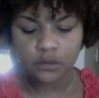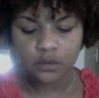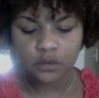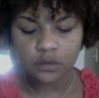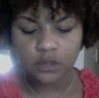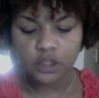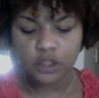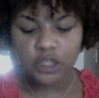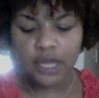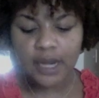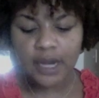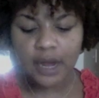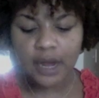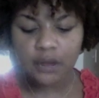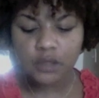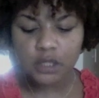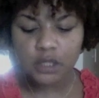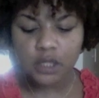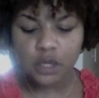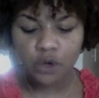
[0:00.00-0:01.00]
Shout
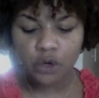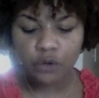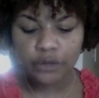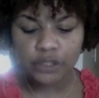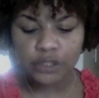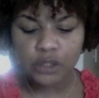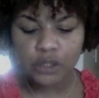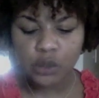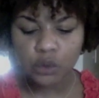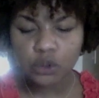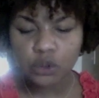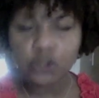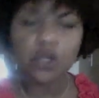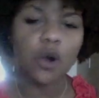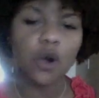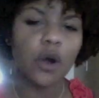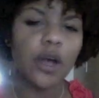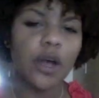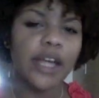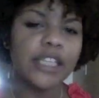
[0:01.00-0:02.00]
out to Crystal
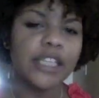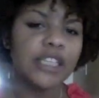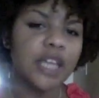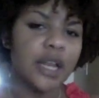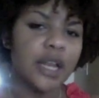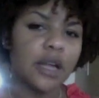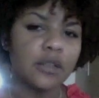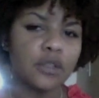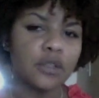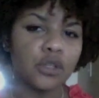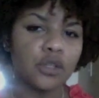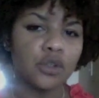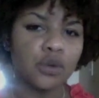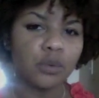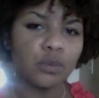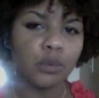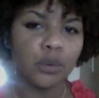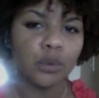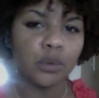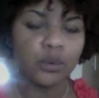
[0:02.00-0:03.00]
Joy. Shout out to
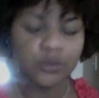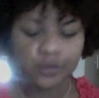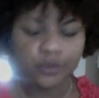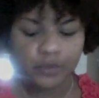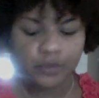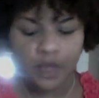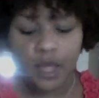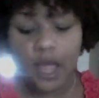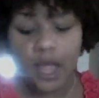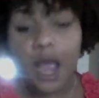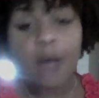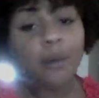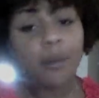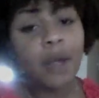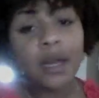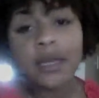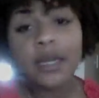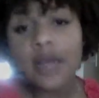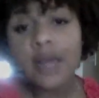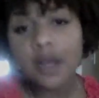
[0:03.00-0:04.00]
you, boo. I'm
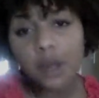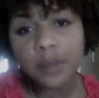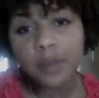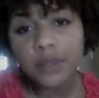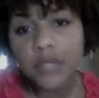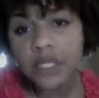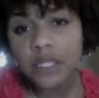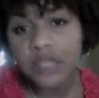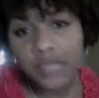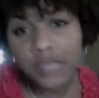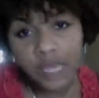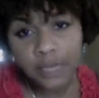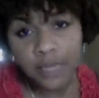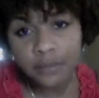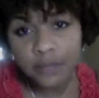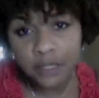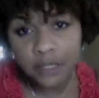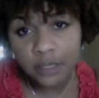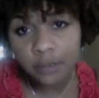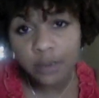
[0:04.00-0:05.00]
probably not going to put these
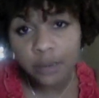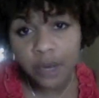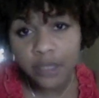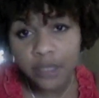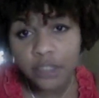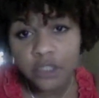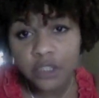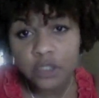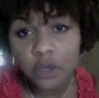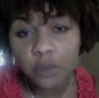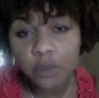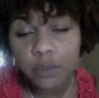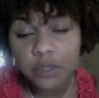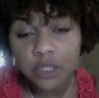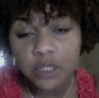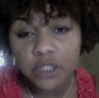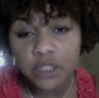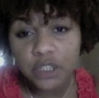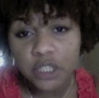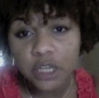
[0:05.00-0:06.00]
names in. I'm probably just going to
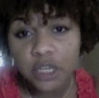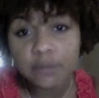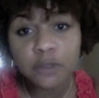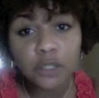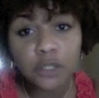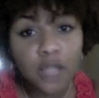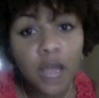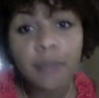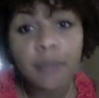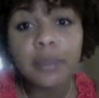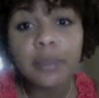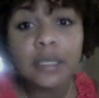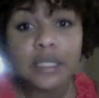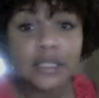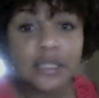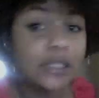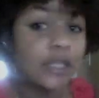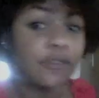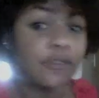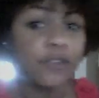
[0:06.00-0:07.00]
put this shit up. So y'all be
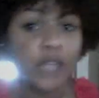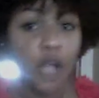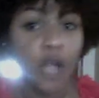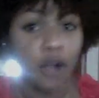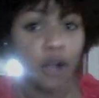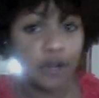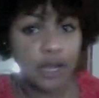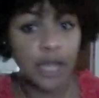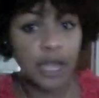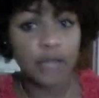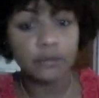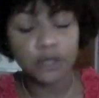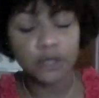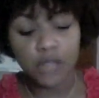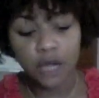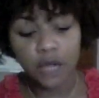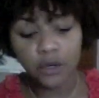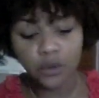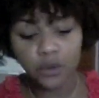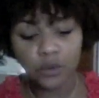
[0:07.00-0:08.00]
listening for y'all names.
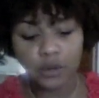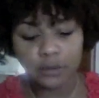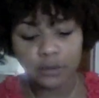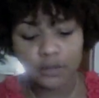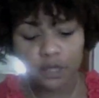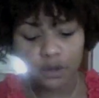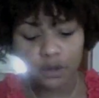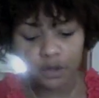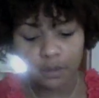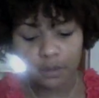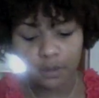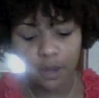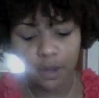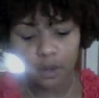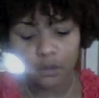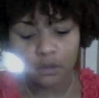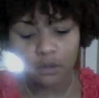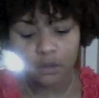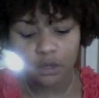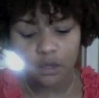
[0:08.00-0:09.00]
Y'all know who I'm talking
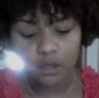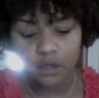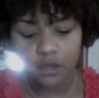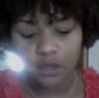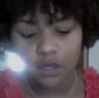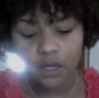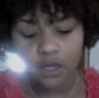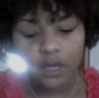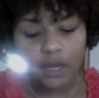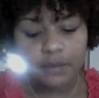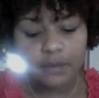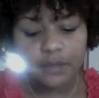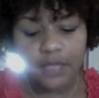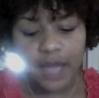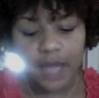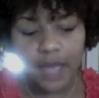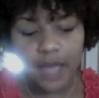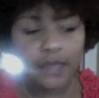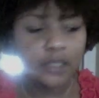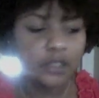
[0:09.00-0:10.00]
about. I'm
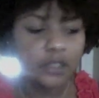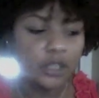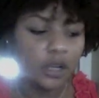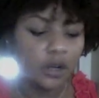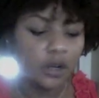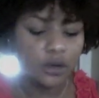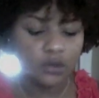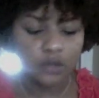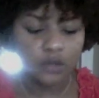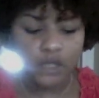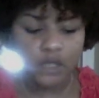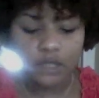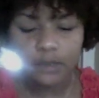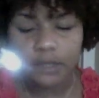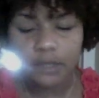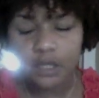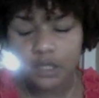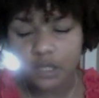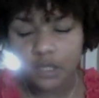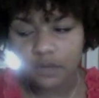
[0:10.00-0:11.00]
tired, y'all. It's
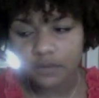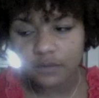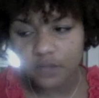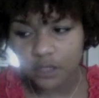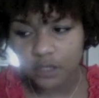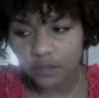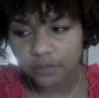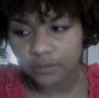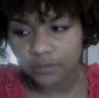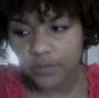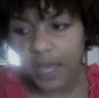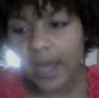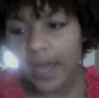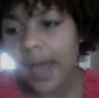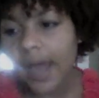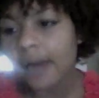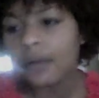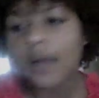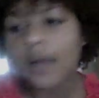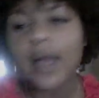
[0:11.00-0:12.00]
been a tough day.
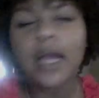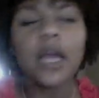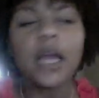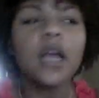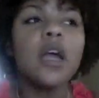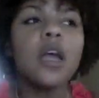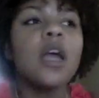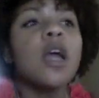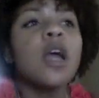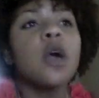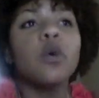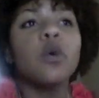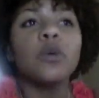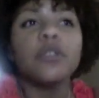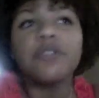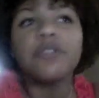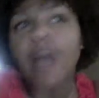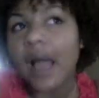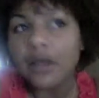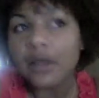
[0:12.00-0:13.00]

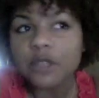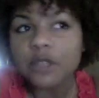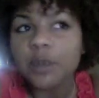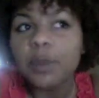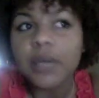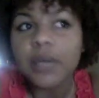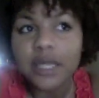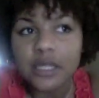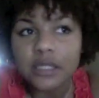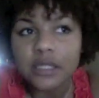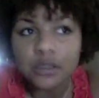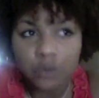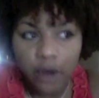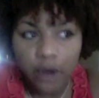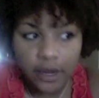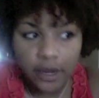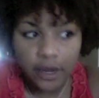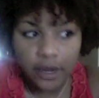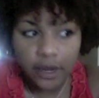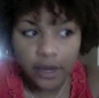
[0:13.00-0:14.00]
We found a place,
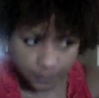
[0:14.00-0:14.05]
right?